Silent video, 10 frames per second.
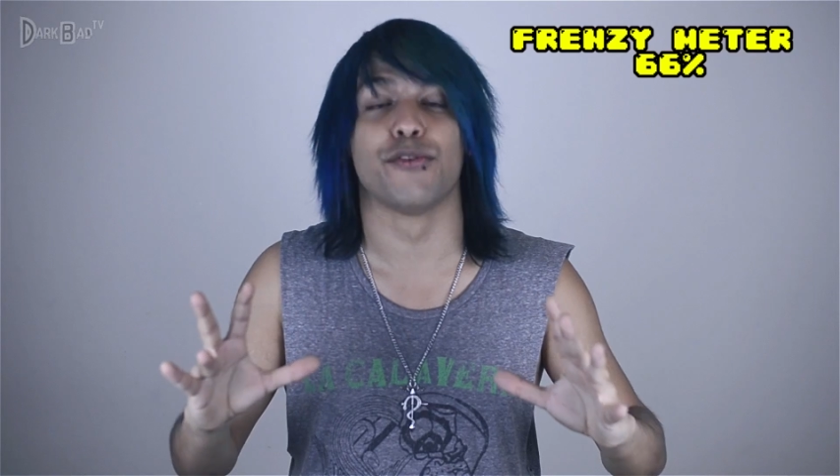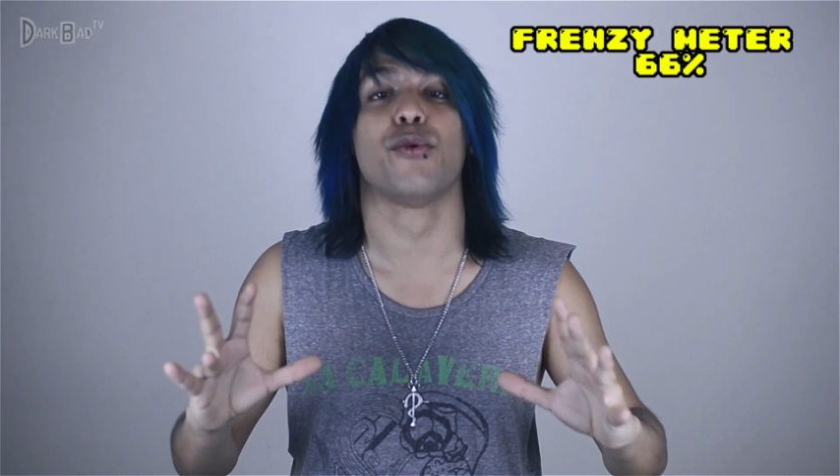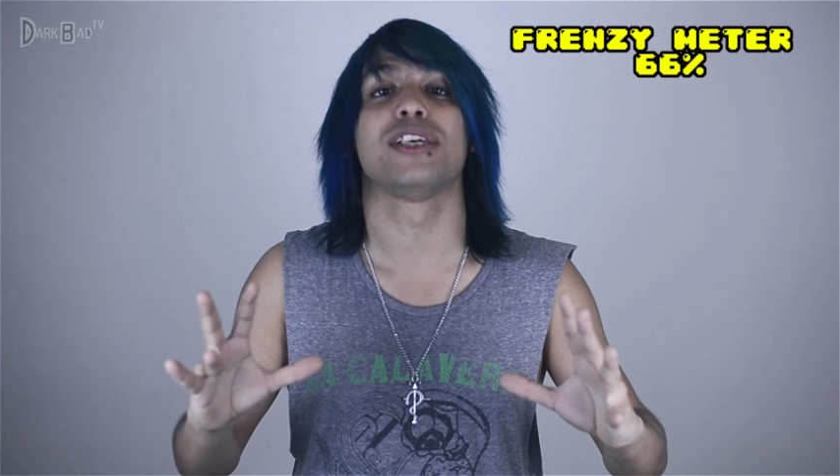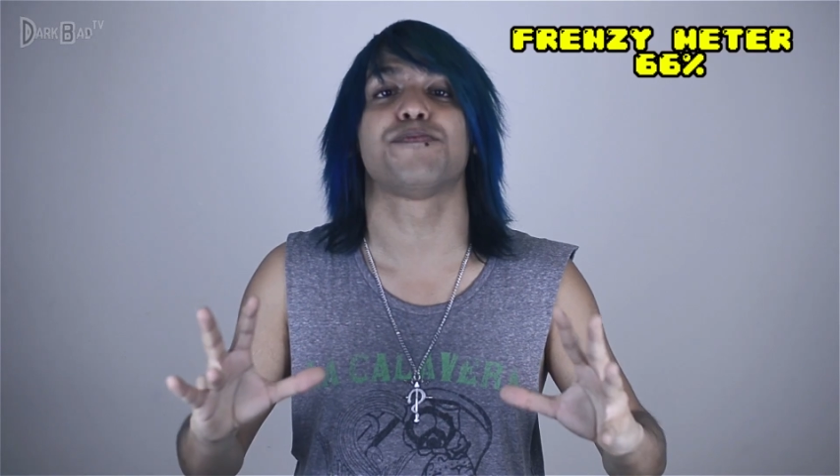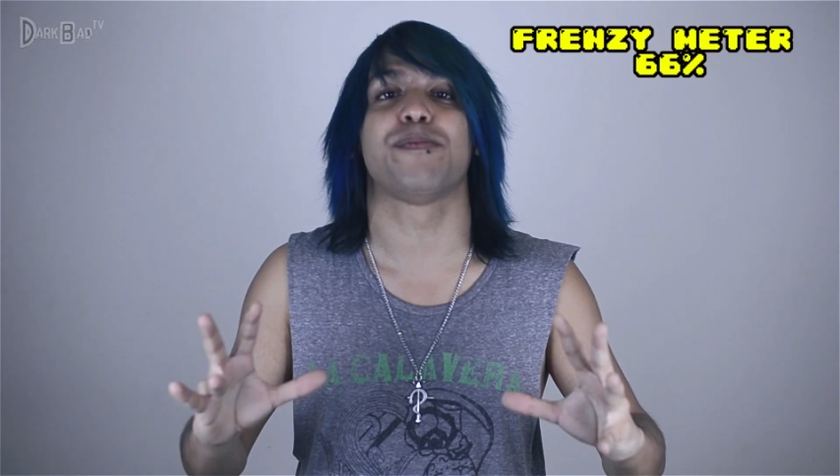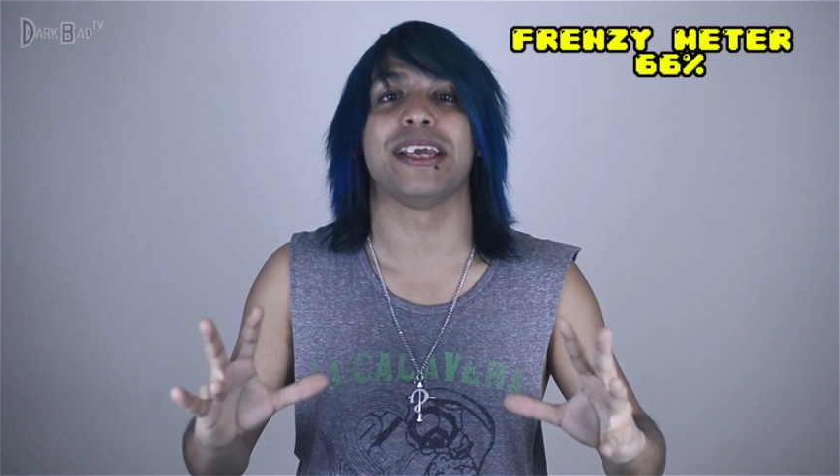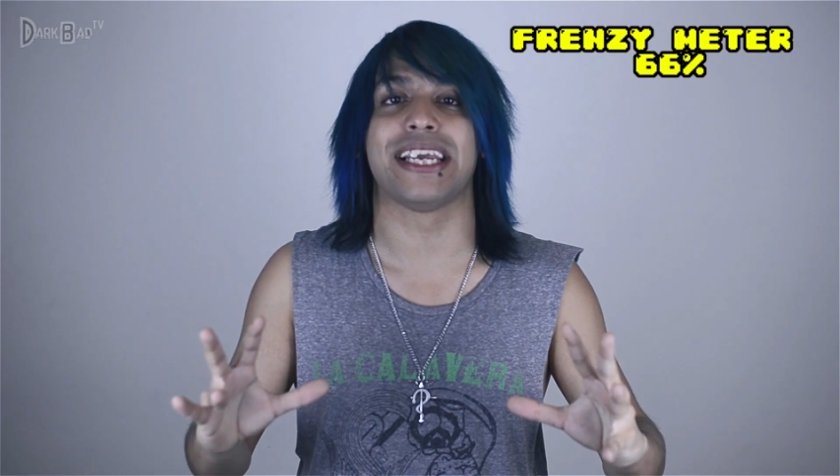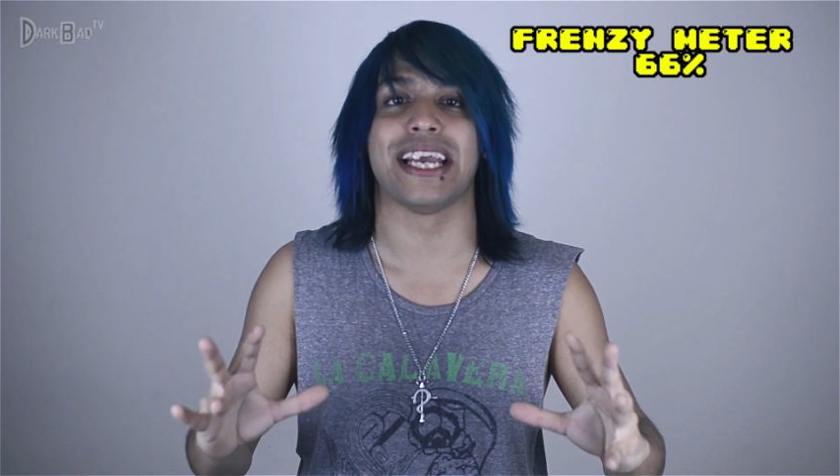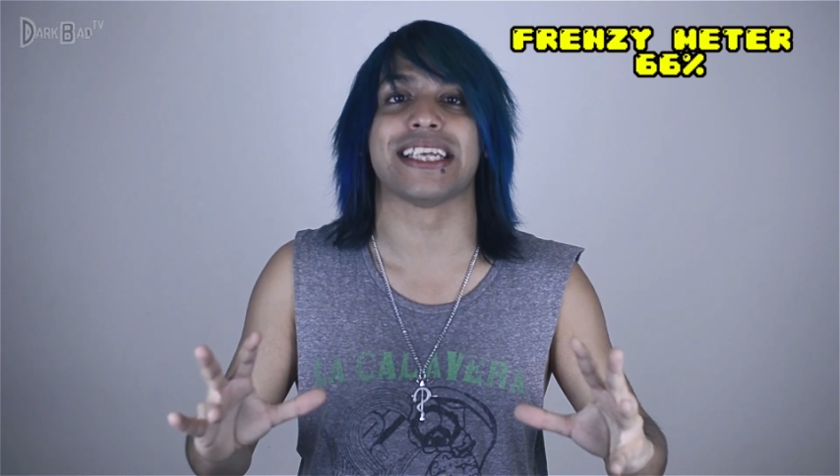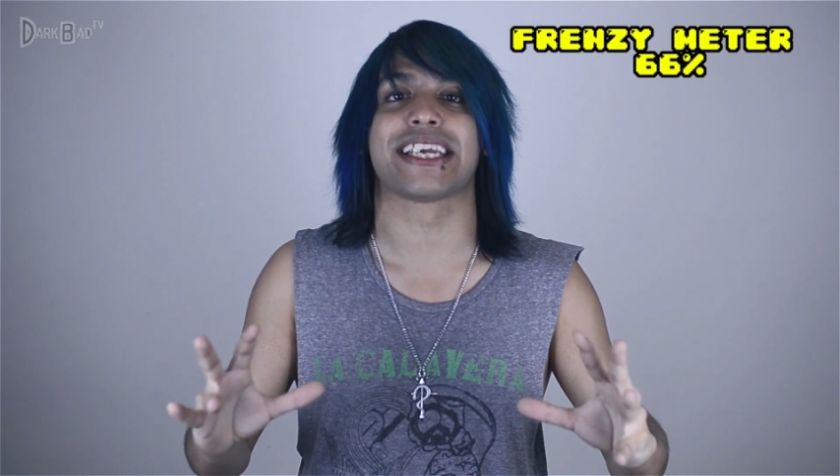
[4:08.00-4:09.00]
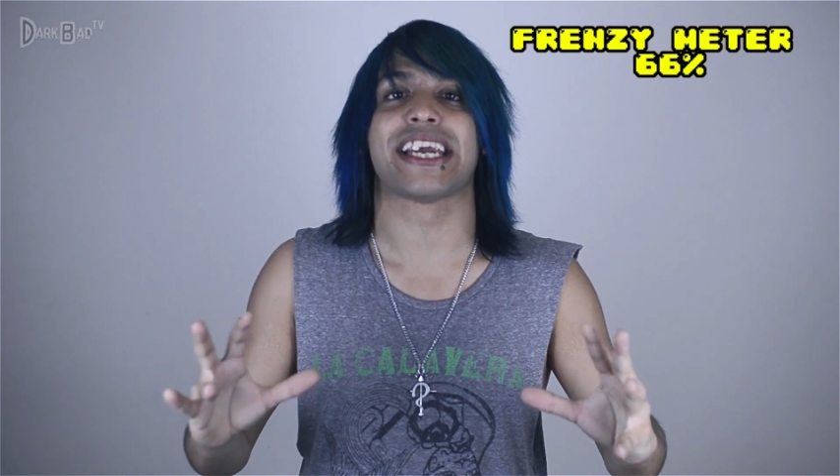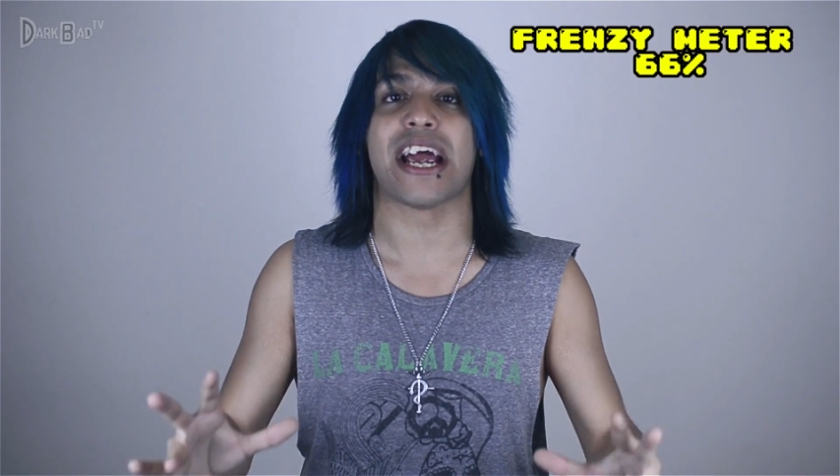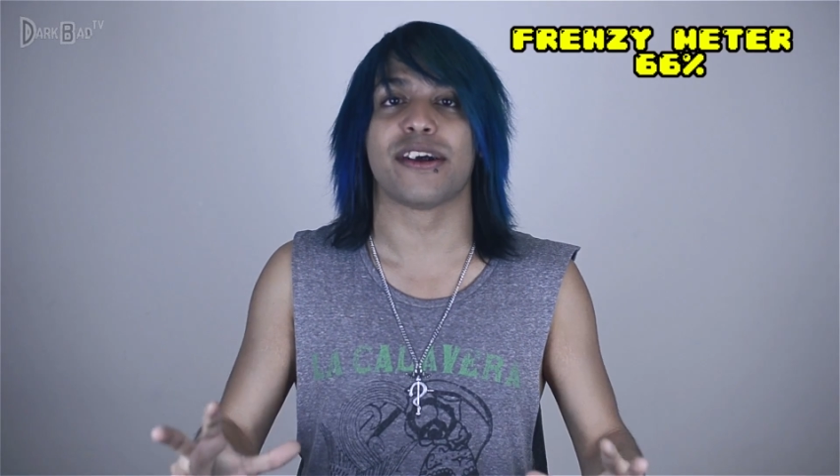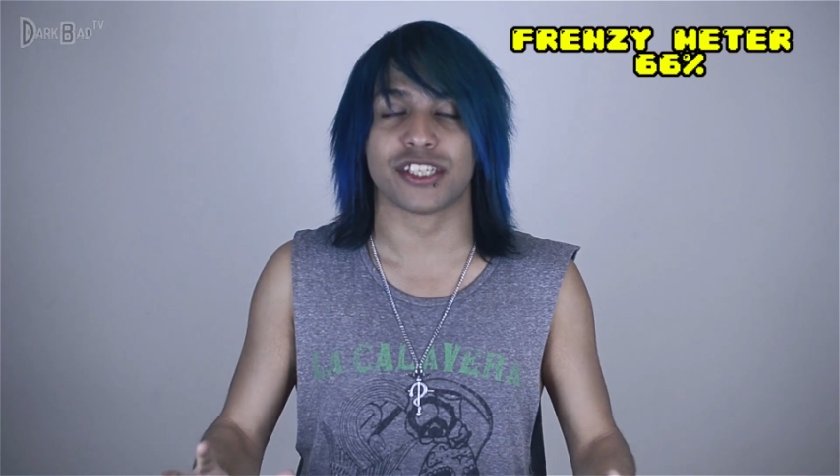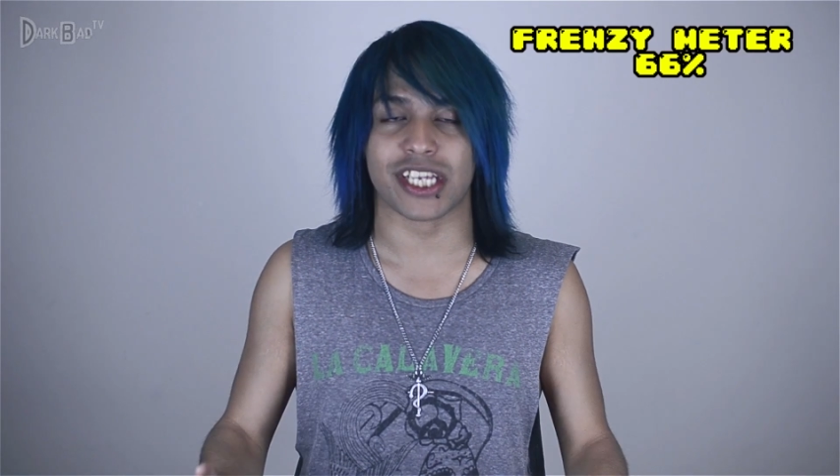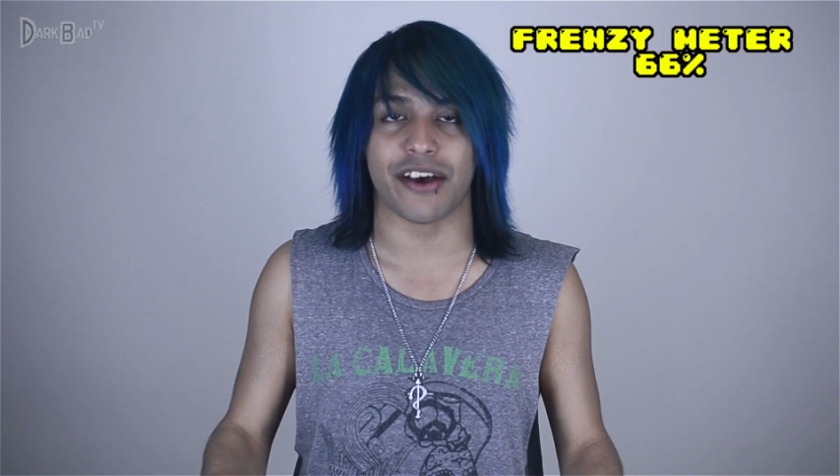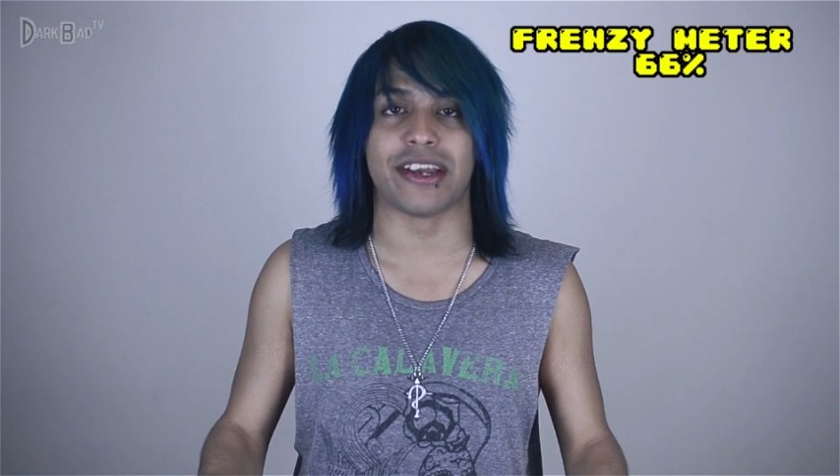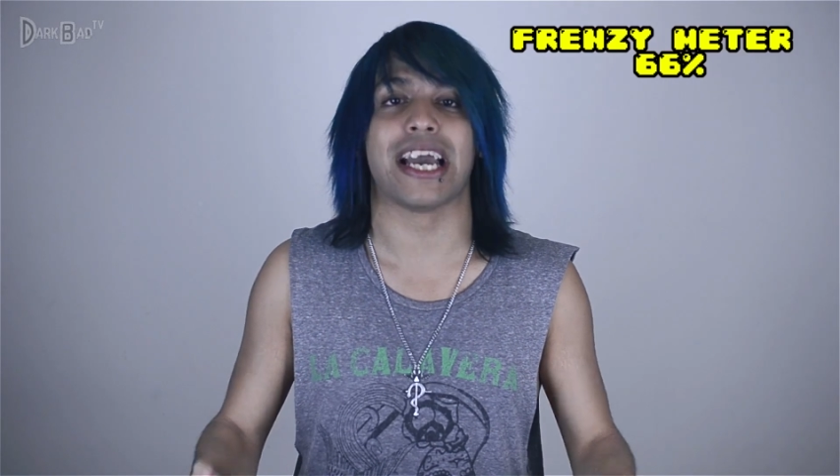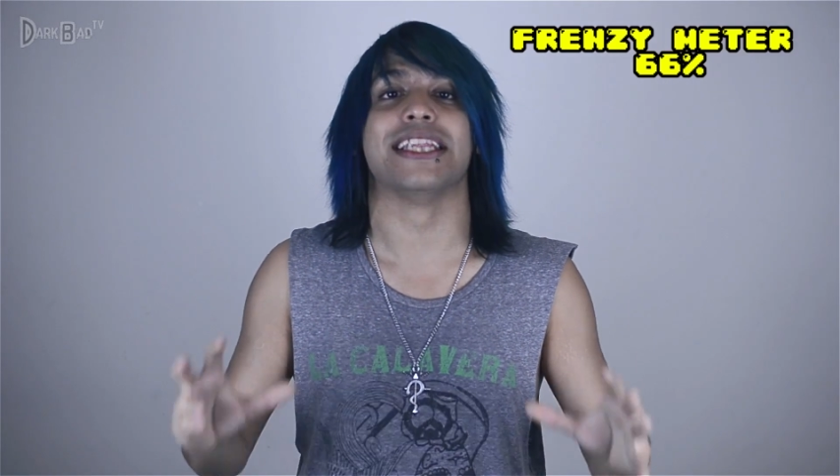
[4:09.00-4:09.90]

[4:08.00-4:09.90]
And we're speaking the characters having